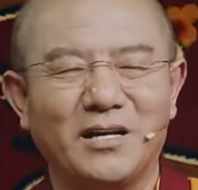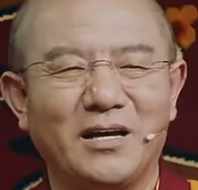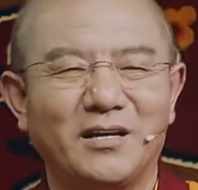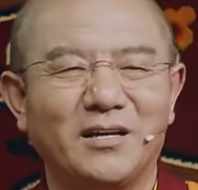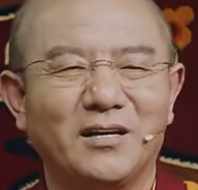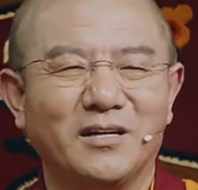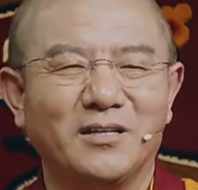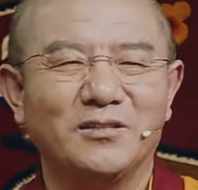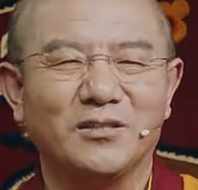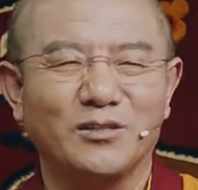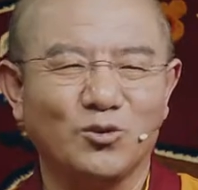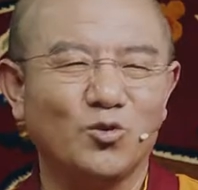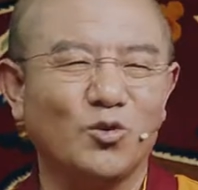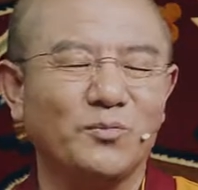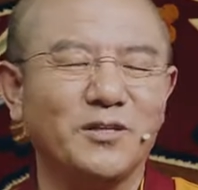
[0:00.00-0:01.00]
And in
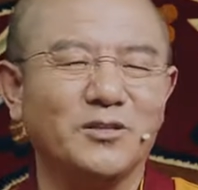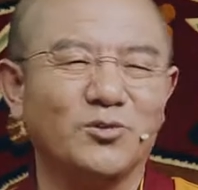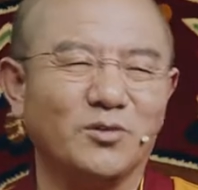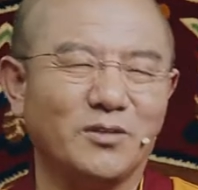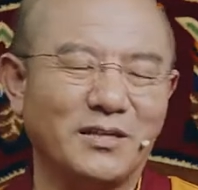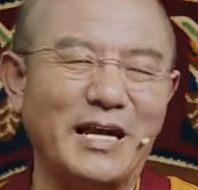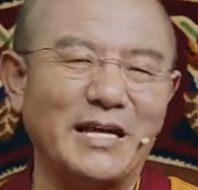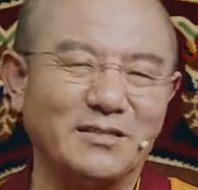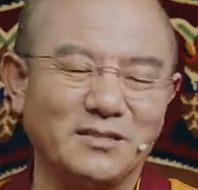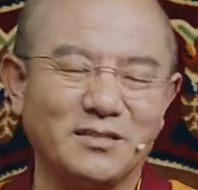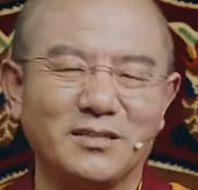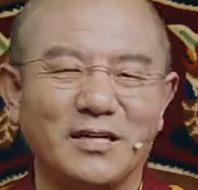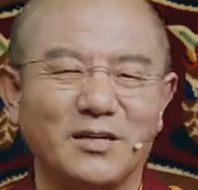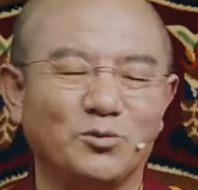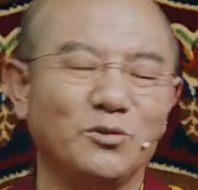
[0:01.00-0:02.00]
such a way,
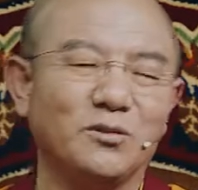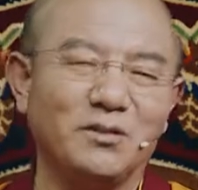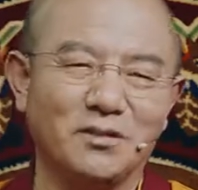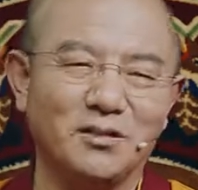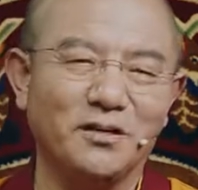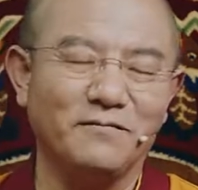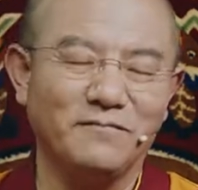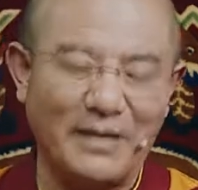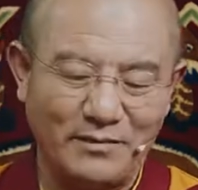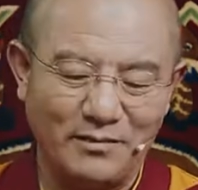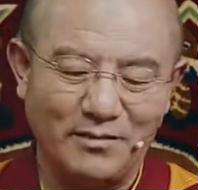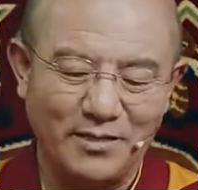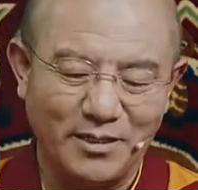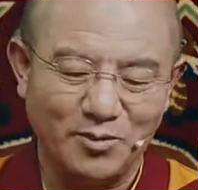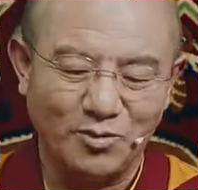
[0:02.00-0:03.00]
their
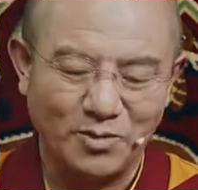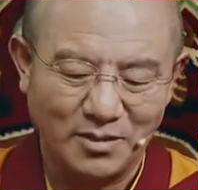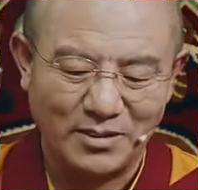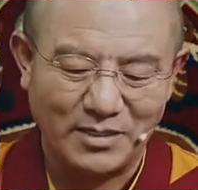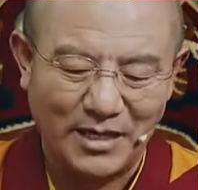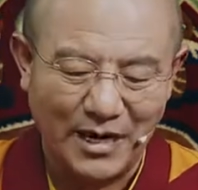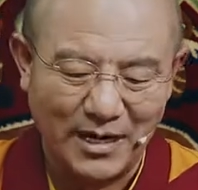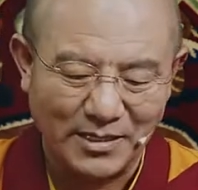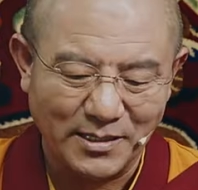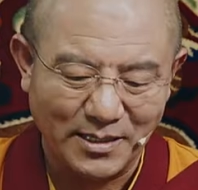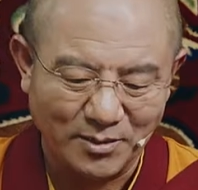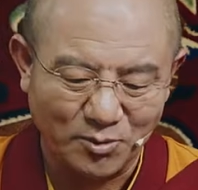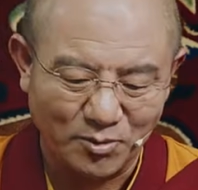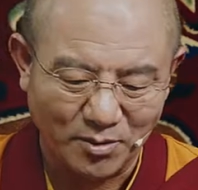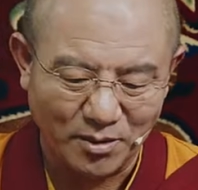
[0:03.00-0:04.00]
potentials
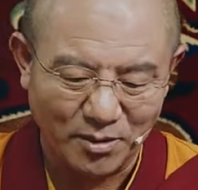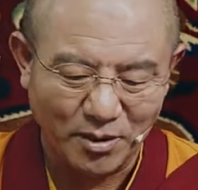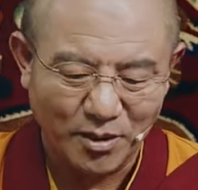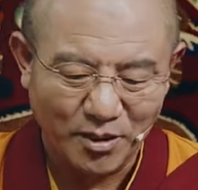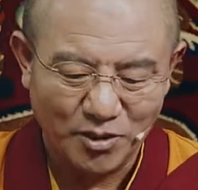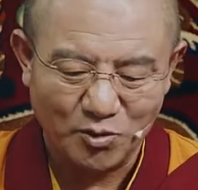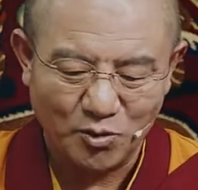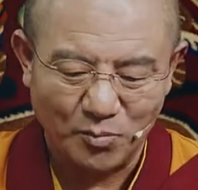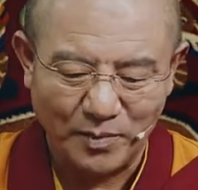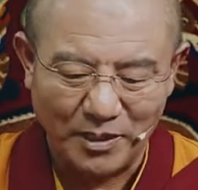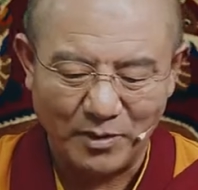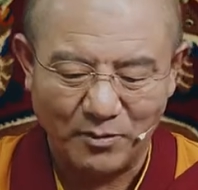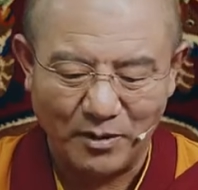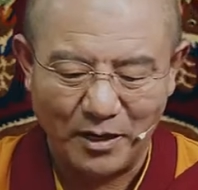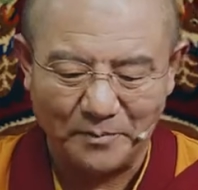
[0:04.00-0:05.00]
of benefiting
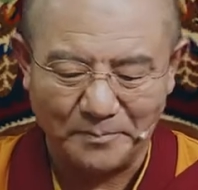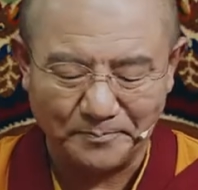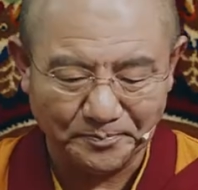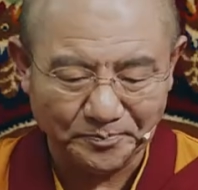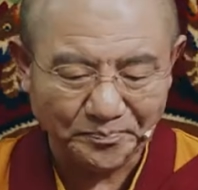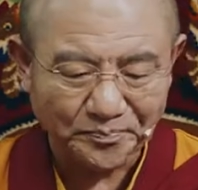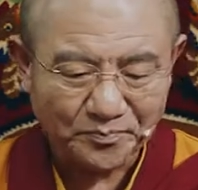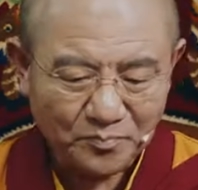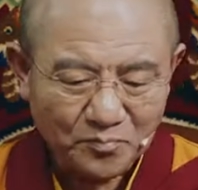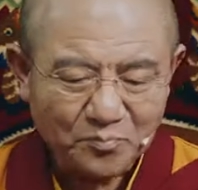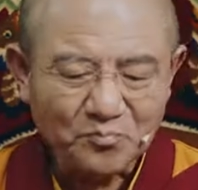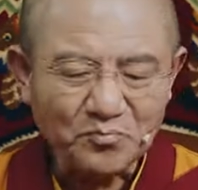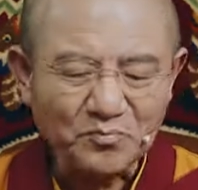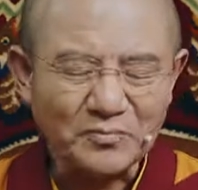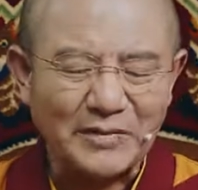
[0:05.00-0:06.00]
sentient beings and the
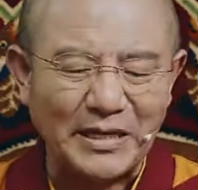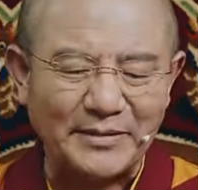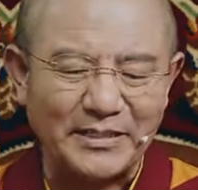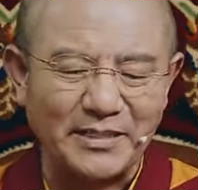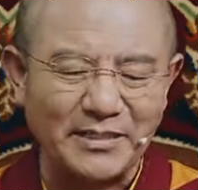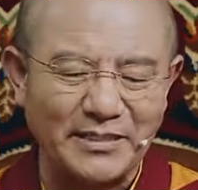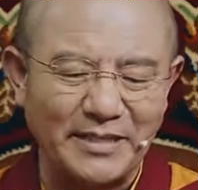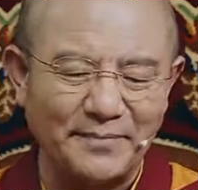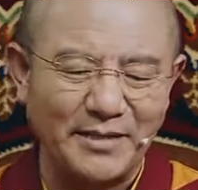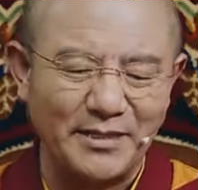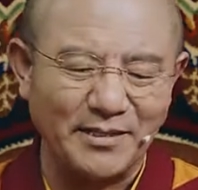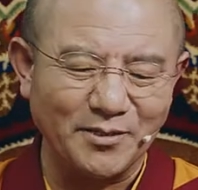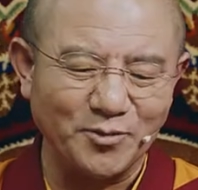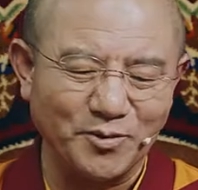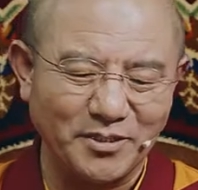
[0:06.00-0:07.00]
activities of
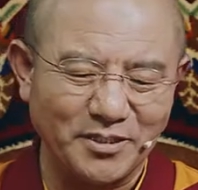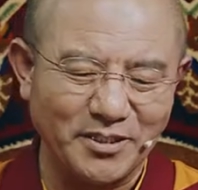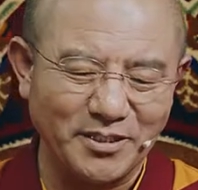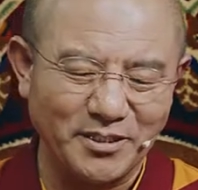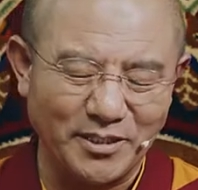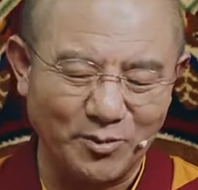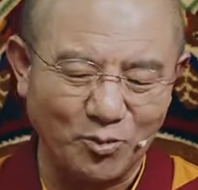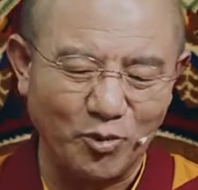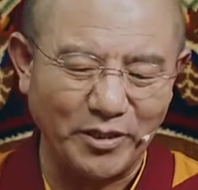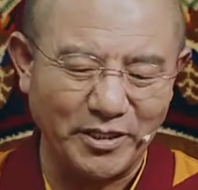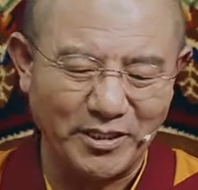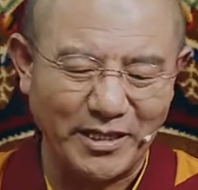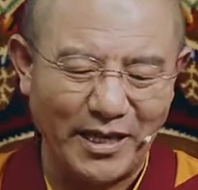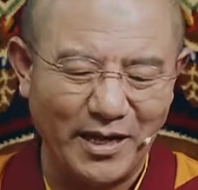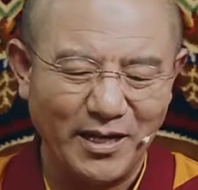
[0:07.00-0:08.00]
benefiting
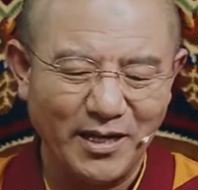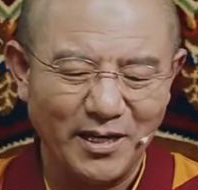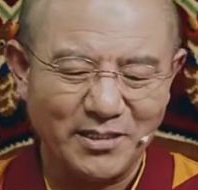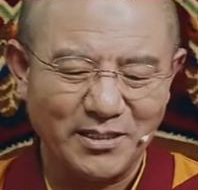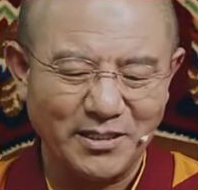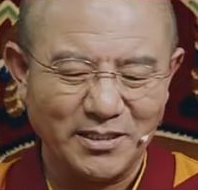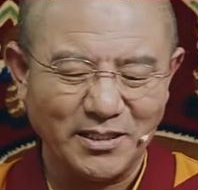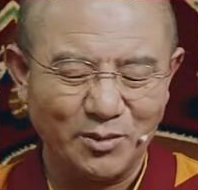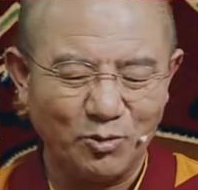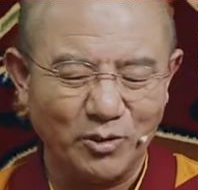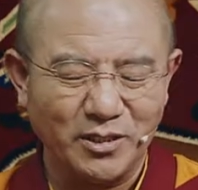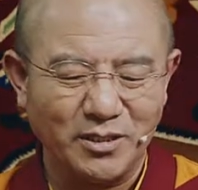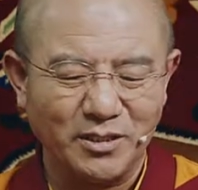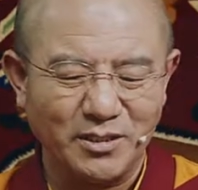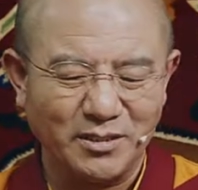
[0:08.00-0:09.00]
sentient beings will
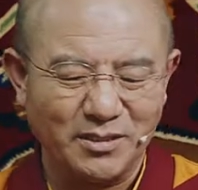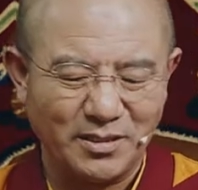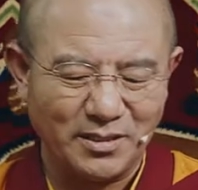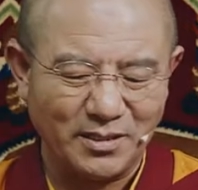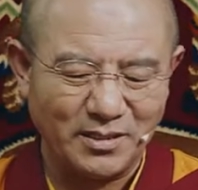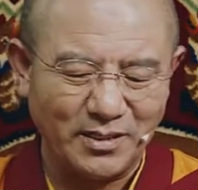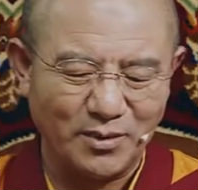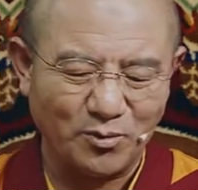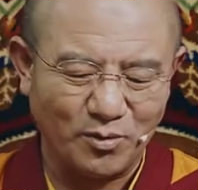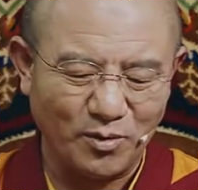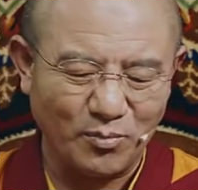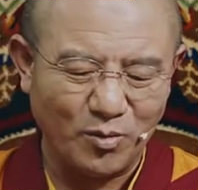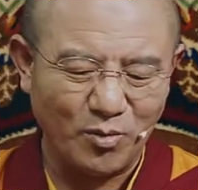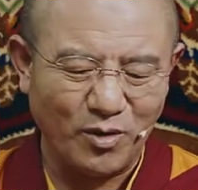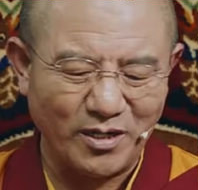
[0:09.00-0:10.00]
be
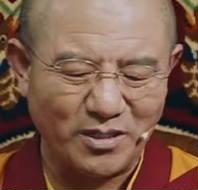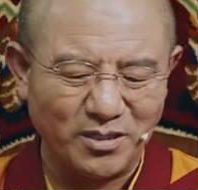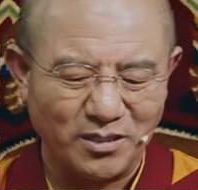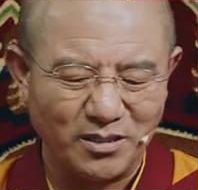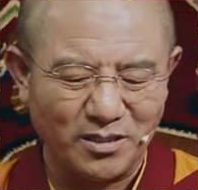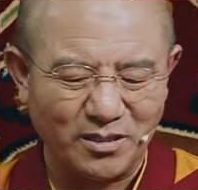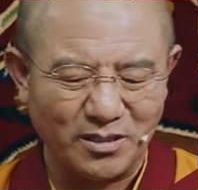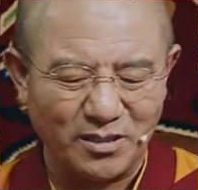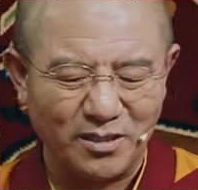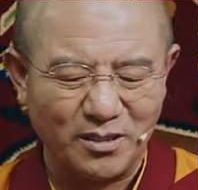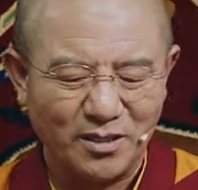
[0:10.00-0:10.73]
easily displayed.